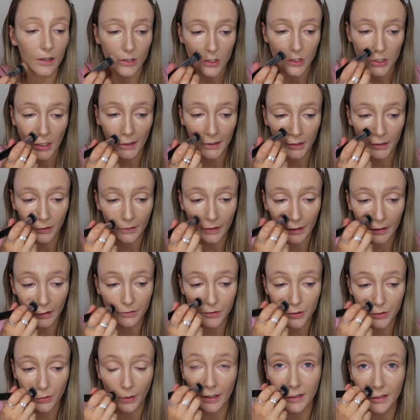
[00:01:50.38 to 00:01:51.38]
January
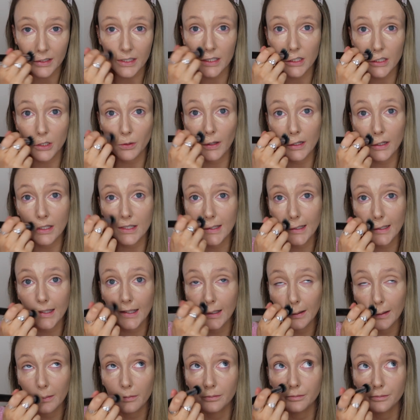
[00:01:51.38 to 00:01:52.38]
of
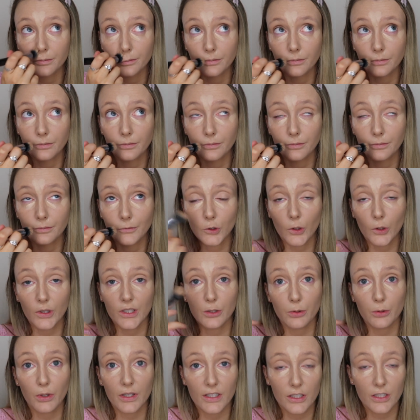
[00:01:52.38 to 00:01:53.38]

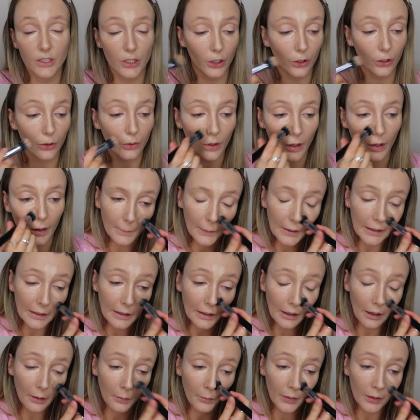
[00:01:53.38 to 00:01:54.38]
2022,
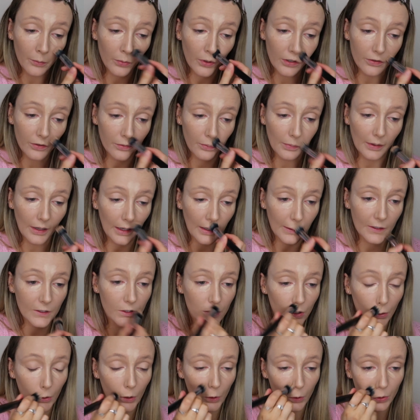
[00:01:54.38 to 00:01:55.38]
me and my boyfriend plan
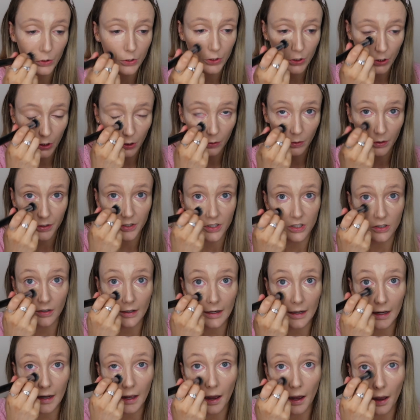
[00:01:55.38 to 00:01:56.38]
to go to
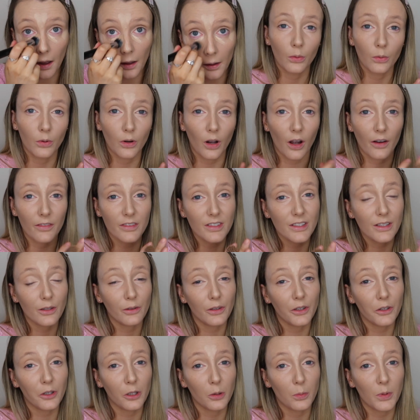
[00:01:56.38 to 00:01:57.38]
Australia. We're obviously
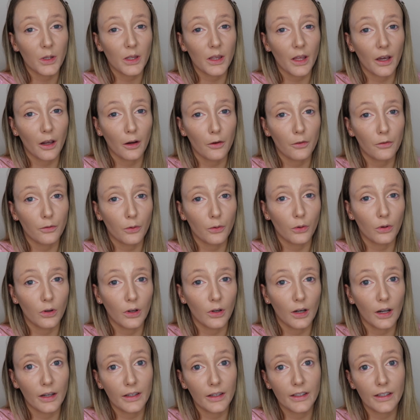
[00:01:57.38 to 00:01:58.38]
only going to be there
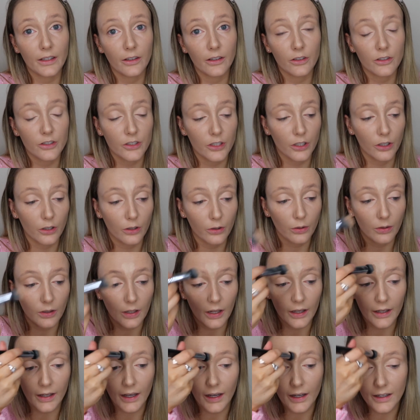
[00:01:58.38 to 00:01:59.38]
for a year or two.
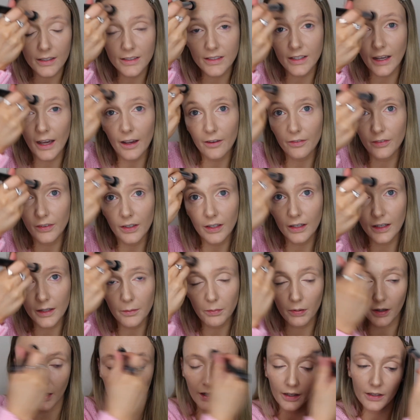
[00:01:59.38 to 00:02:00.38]
Like, I definitely
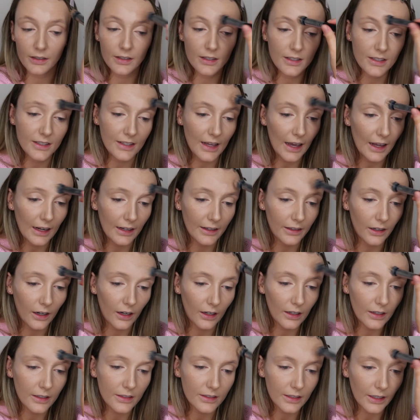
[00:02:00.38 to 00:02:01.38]
plan to settle in
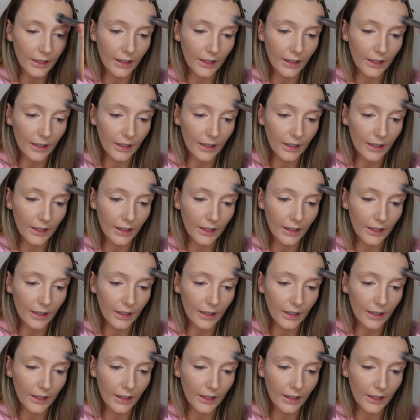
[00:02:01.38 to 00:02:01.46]
Ireland.